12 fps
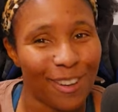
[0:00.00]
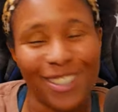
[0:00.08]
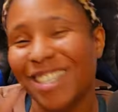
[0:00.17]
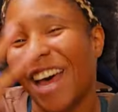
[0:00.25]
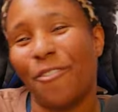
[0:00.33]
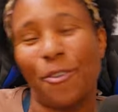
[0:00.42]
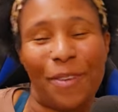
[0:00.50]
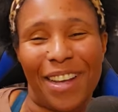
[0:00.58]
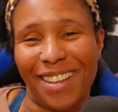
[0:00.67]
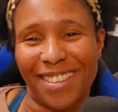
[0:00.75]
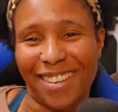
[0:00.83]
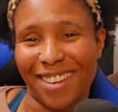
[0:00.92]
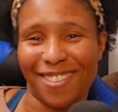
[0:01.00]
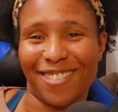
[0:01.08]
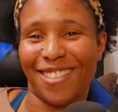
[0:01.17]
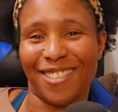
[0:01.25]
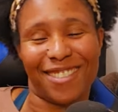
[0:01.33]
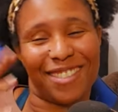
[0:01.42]
because I have a wedding to go
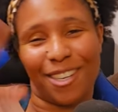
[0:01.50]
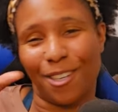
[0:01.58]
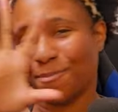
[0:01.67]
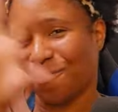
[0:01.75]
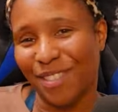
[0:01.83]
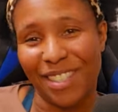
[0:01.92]
to. So,